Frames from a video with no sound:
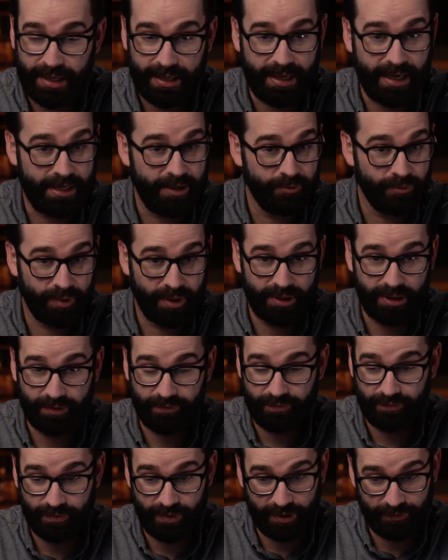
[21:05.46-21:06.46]
and anyone,
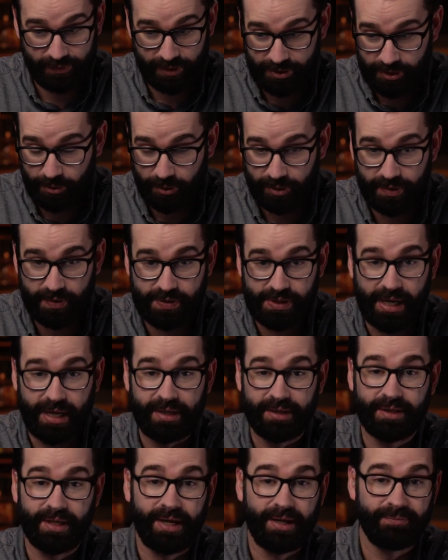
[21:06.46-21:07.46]
if this court
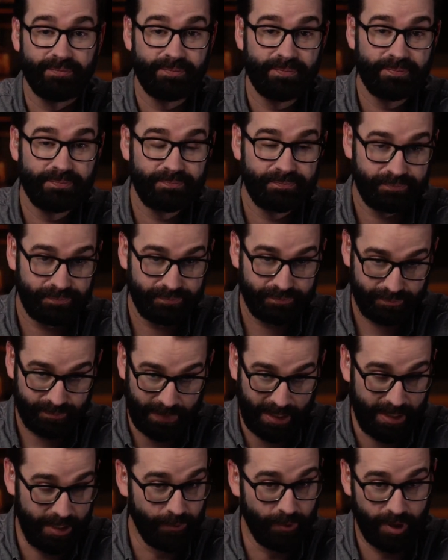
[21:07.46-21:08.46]
decided that,
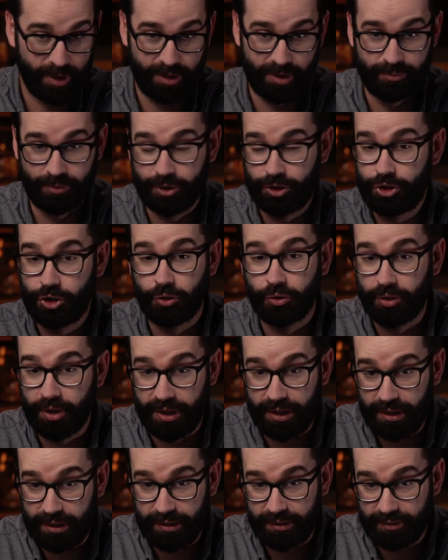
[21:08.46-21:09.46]
anyone on the
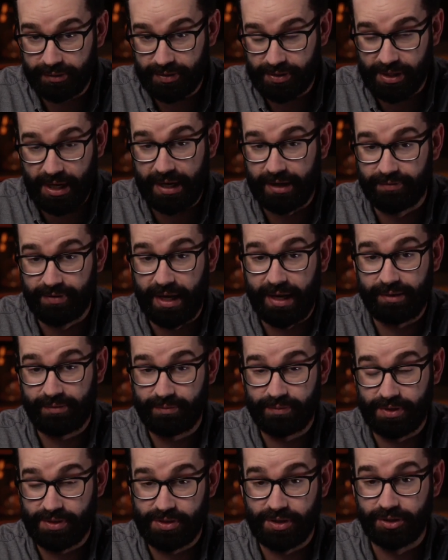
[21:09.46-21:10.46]
majority side of
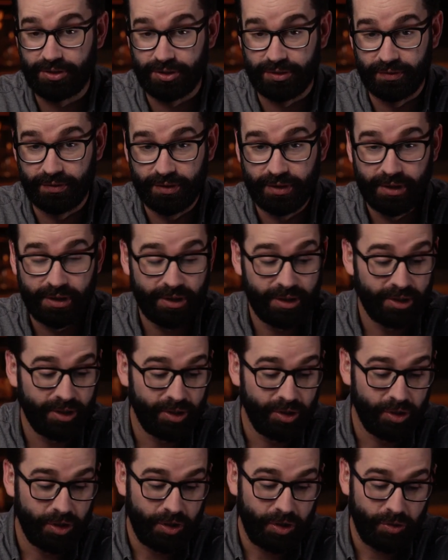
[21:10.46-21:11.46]
that decision
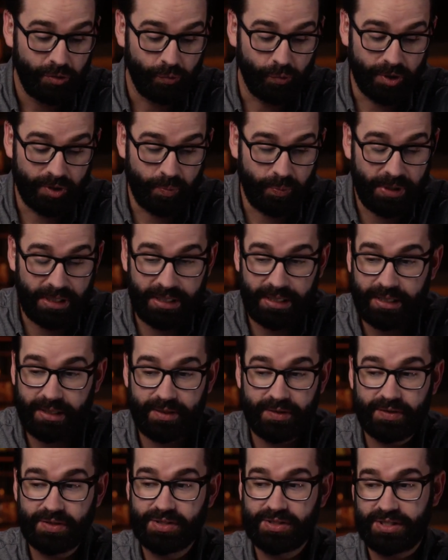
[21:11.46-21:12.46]
would
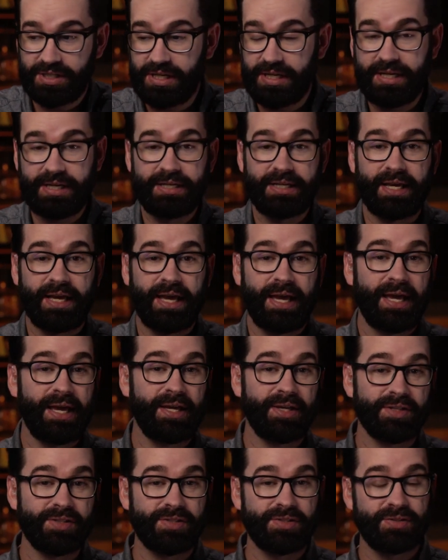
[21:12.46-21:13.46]
be seen
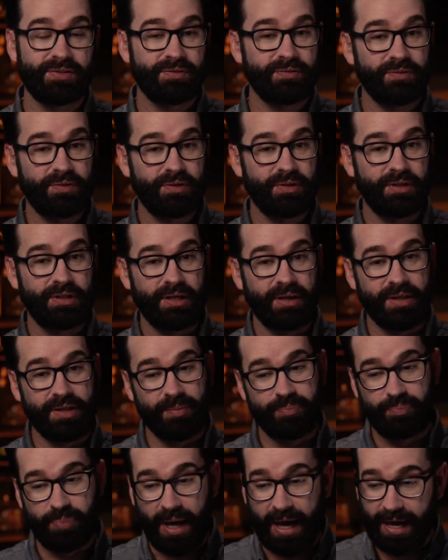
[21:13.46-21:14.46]
as,
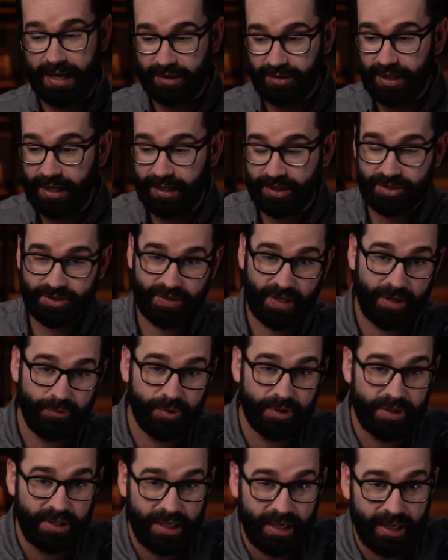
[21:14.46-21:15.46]
the backlash they
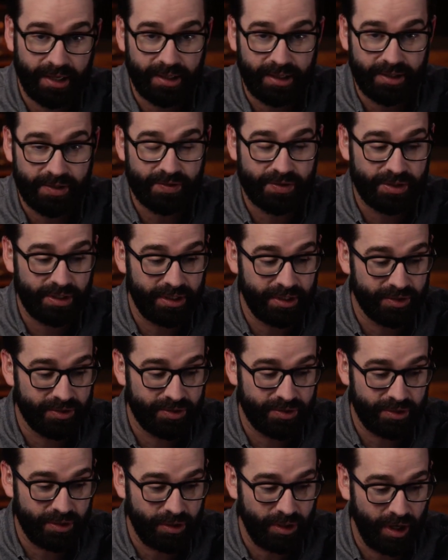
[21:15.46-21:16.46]
would get
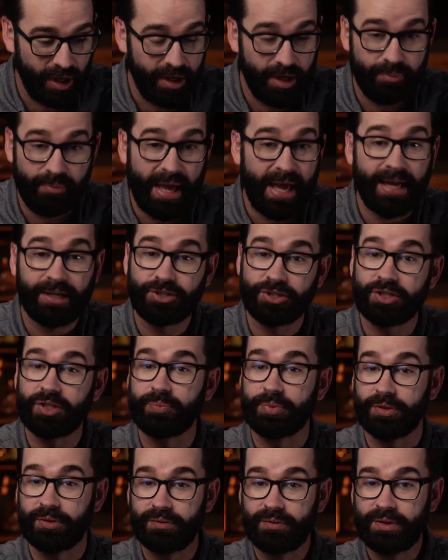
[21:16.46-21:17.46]
is
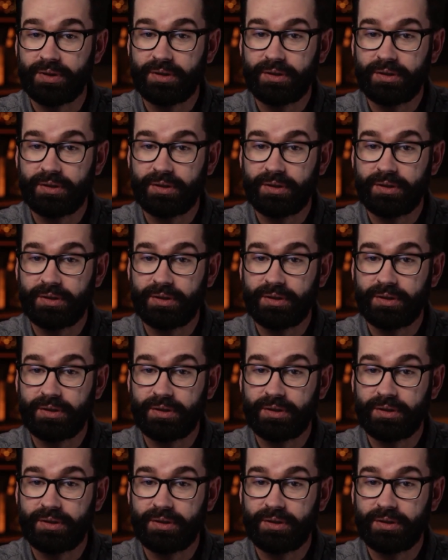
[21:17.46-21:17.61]
unimaginable.